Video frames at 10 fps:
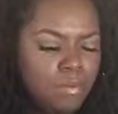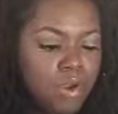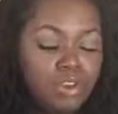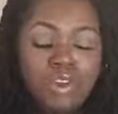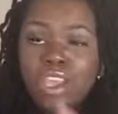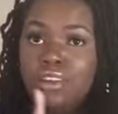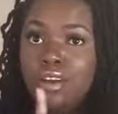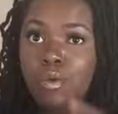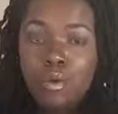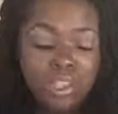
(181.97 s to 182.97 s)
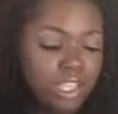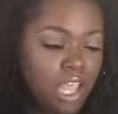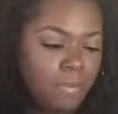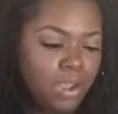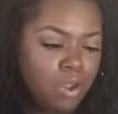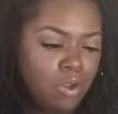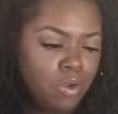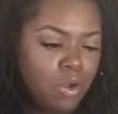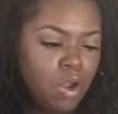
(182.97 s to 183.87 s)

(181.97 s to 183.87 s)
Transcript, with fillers: well, you get one top coat,